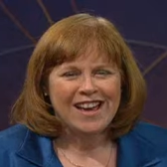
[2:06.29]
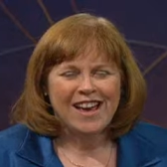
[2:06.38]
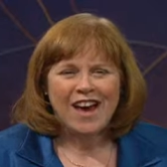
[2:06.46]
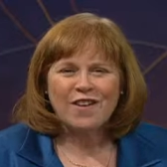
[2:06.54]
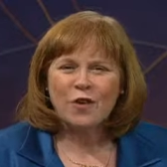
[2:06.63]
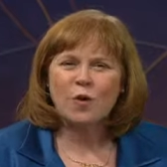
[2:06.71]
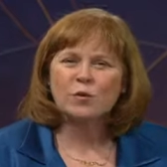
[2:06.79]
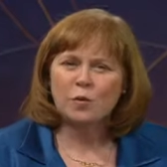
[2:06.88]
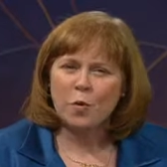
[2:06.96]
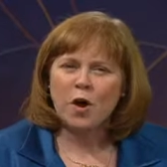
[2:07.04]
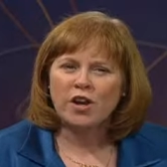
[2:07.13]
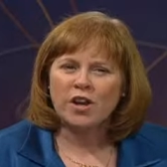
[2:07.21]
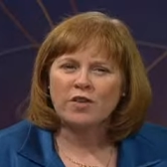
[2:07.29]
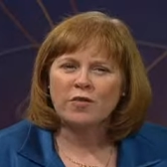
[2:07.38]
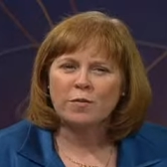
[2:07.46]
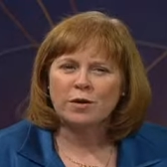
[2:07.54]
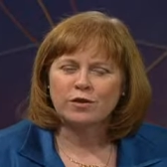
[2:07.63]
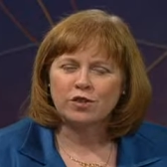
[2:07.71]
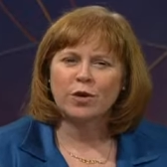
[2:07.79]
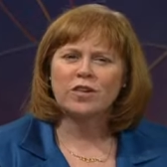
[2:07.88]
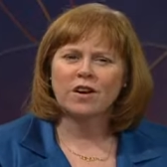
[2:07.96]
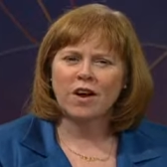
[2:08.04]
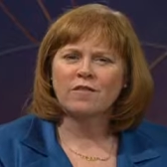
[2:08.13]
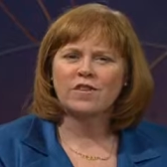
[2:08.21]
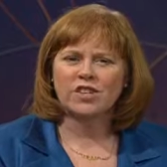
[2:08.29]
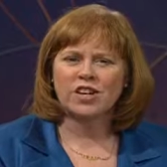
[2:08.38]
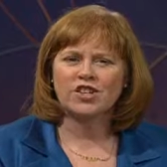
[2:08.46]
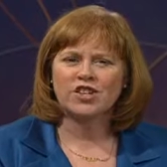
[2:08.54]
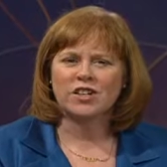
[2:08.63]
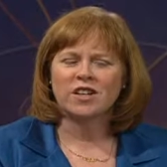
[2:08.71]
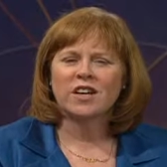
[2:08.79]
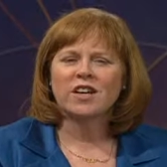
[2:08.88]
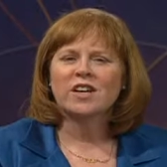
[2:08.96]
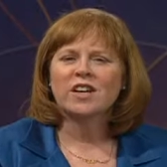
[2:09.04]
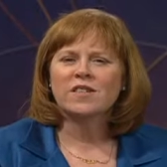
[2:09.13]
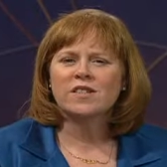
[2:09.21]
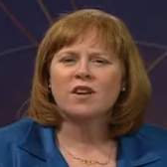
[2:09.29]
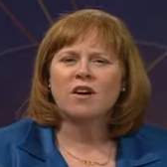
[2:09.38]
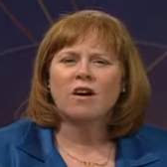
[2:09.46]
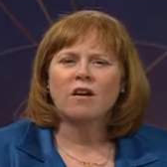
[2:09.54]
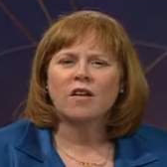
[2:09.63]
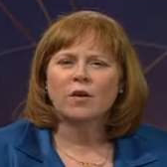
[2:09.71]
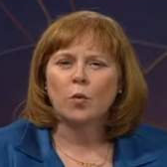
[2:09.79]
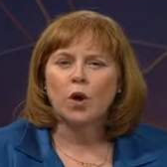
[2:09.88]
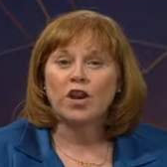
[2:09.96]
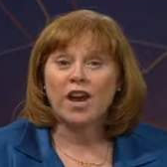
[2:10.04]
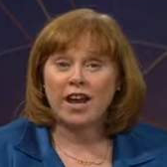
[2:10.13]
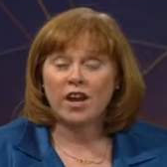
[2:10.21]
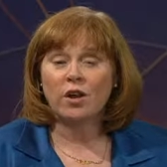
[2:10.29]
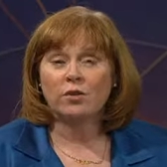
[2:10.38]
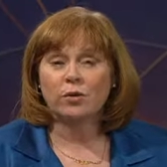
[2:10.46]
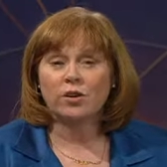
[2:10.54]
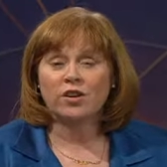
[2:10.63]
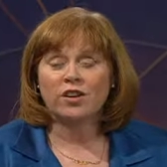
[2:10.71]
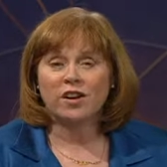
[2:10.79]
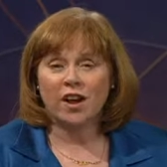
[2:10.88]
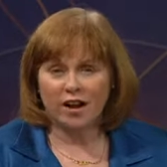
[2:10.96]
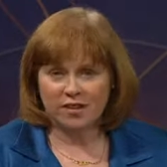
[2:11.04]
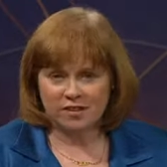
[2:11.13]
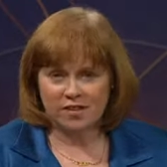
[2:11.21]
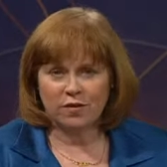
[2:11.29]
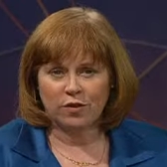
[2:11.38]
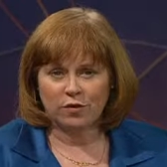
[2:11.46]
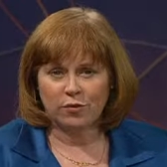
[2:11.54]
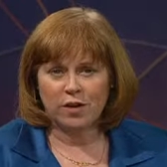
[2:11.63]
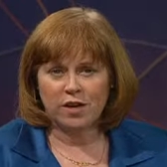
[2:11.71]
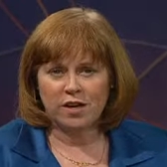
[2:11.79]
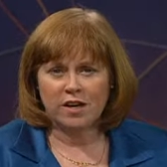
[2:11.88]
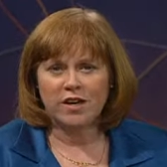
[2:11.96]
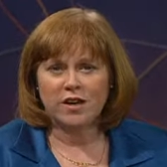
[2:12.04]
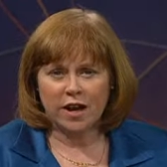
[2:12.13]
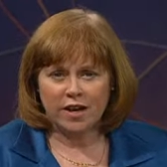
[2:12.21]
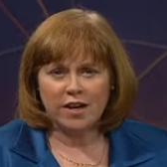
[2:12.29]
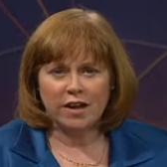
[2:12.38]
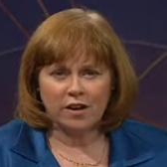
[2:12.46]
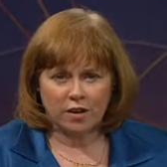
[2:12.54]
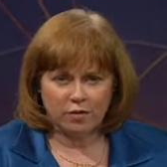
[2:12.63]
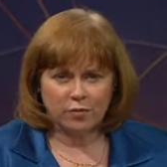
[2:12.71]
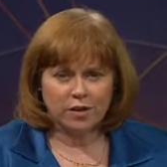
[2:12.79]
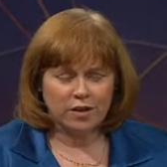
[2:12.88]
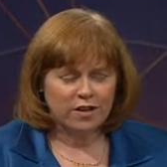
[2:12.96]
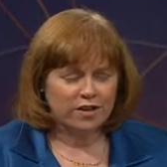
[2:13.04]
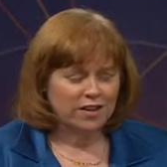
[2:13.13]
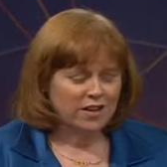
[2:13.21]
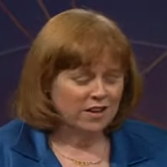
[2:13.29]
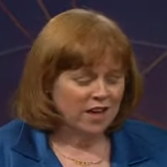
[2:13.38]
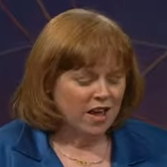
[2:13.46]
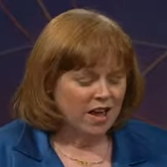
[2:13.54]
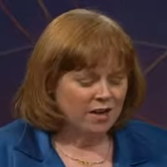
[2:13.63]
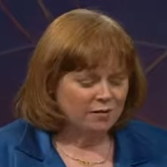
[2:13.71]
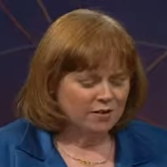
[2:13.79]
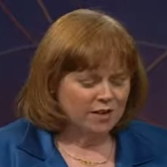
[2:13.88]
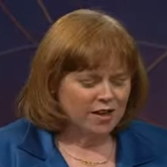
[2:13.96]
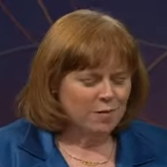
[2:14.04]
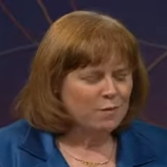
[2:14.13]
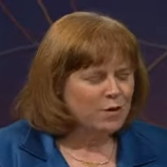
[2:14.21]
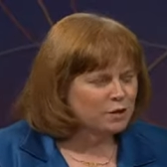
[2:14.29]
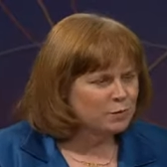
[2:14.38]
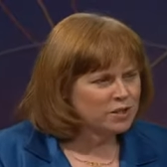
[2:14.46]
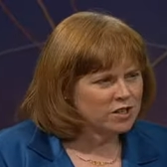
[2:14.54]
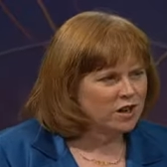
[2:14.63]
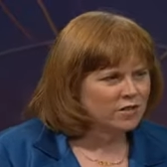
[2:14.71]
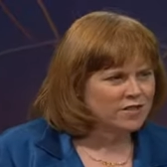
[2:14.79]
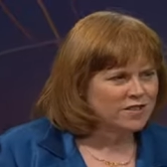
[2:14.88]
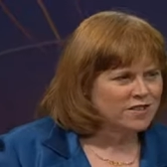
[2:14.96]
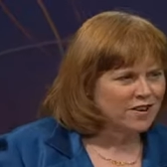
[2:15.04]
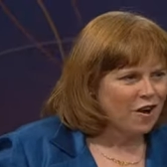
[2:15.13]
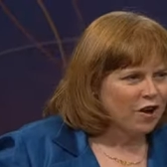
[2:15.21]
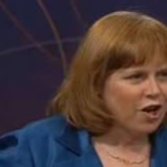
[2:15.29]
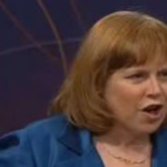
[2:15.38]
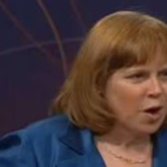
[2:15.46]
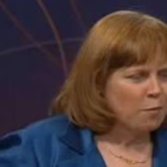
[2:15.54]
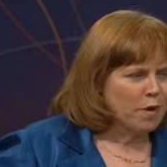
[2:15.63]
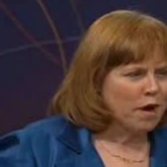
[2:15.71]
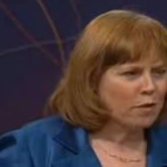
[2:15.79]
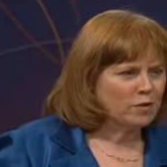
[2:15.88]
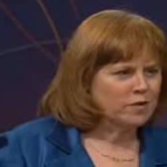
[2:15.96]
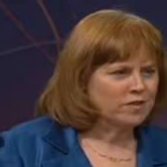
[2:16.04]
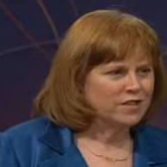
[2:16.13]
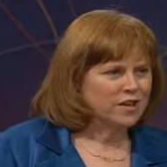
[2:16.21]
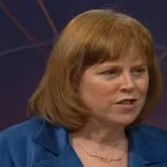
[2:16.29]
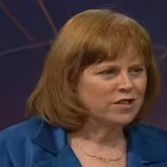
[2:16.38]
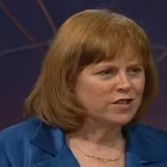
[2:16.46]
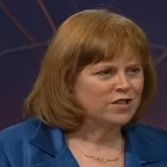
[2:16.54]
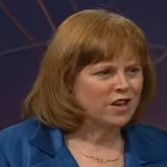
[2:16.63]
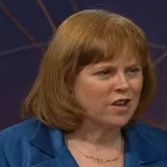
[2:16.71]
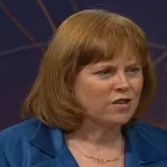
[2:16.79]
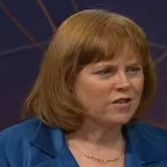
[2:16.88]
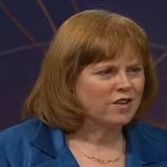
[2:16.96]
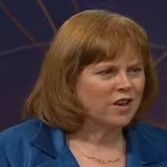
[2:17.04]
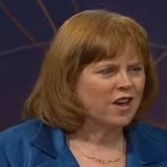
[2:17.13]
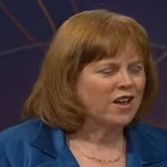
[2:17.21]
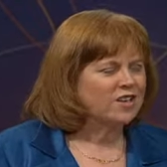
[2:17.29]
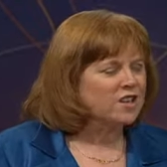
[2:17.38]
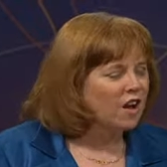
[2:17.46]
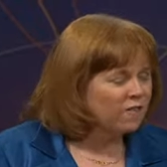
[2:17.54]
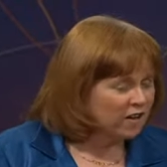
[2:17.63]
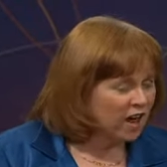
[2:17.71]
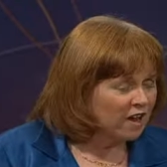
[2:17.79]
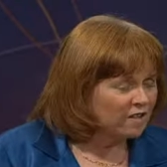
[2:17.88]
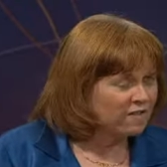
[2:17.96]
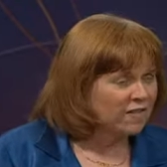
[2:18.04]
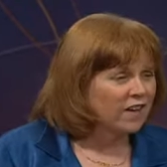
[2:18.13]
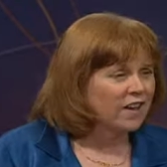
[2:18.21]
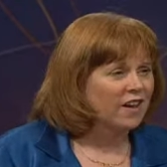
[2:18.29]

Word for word: And of course, we want to hear from you. Join the conversation. Give us a call at 1 800 973 9800. It must be tough talking about such a, a tough life,